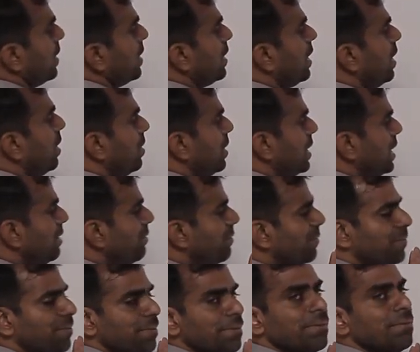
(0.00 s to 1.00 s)
Now, if
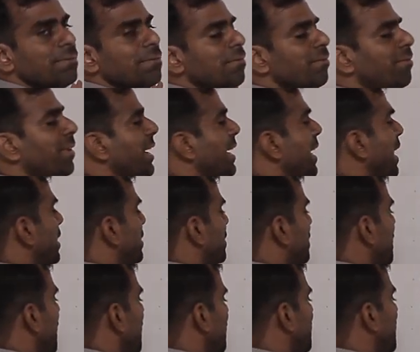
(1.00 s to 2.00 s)
one
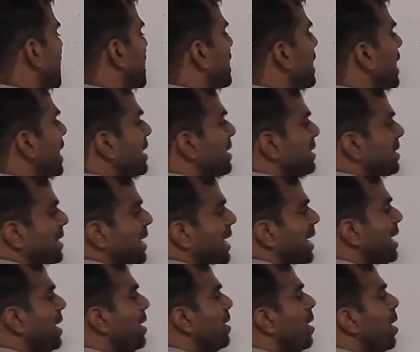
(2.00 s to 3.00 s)
extra thing I will
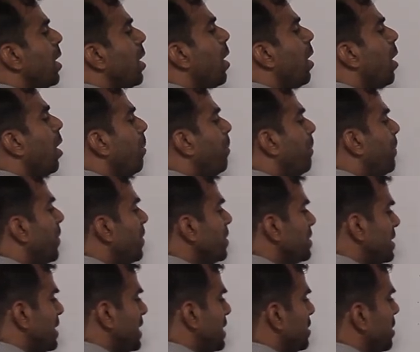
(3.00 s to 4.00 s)
say,
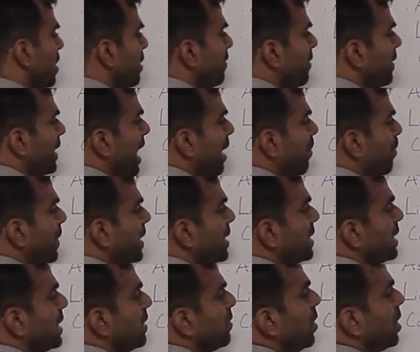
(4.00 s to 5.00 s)
opposite of
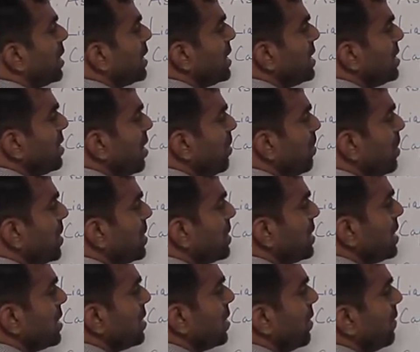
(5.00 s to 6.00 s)
capital, what is
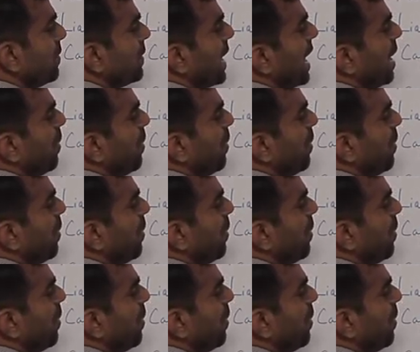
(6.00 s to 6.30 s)
opposite of